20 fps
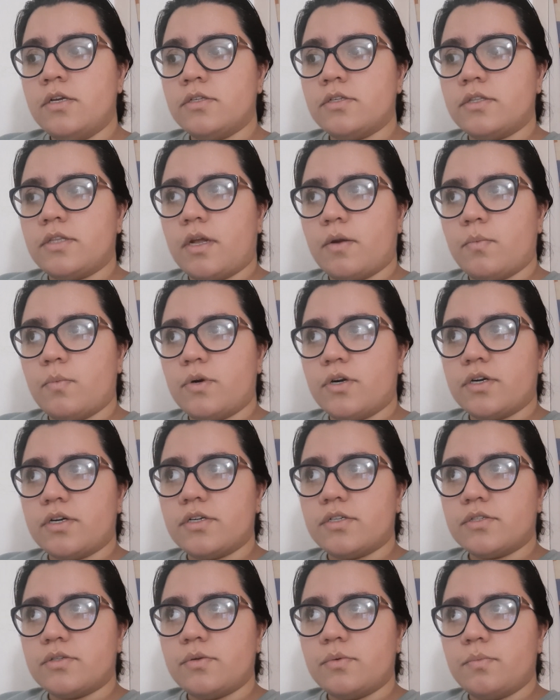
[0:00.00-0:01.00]
so that
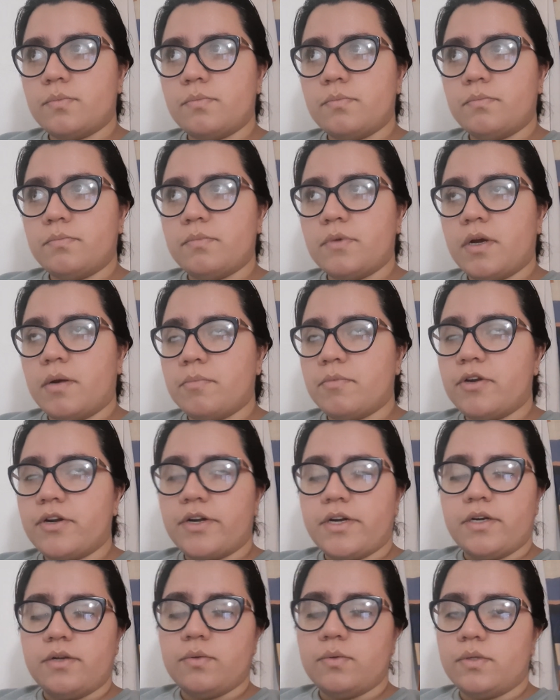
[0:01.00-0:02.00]
workers could come here
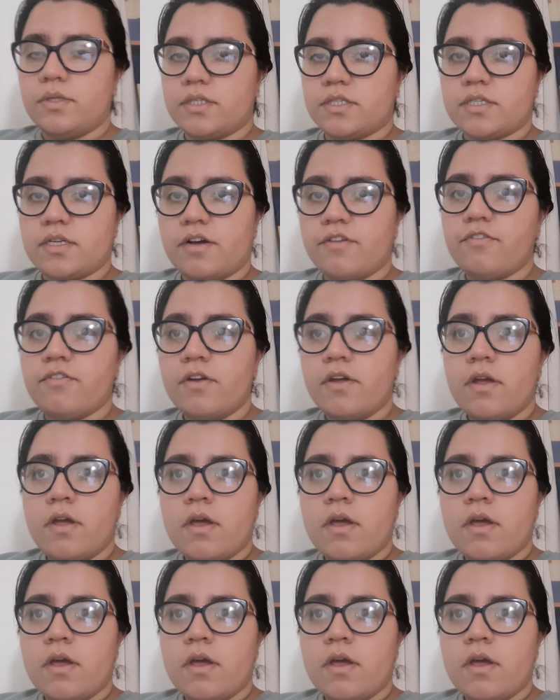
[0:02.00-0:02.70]
and do this stuff.